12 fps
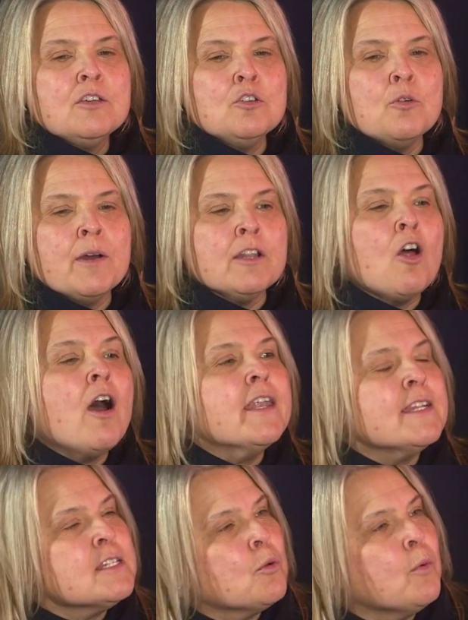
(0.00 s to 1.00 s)
you know,
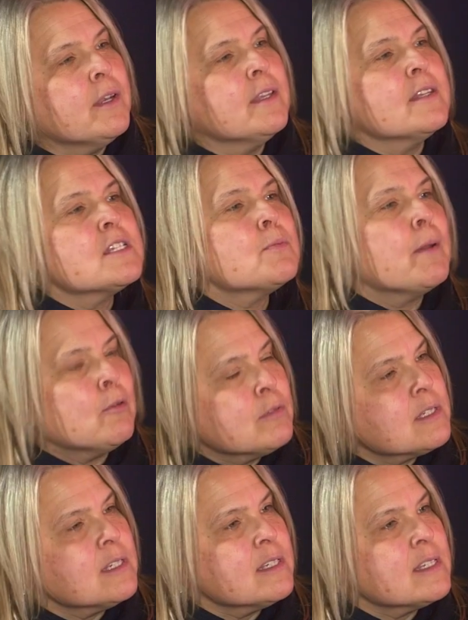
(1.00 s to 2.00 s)
allotted to one of the
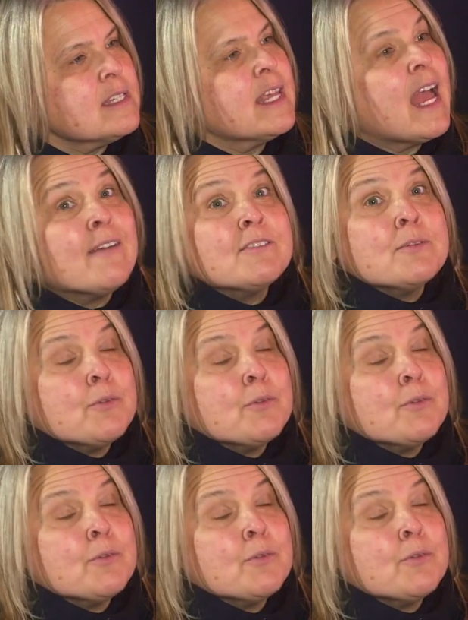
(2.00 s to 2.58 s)
spouses and they have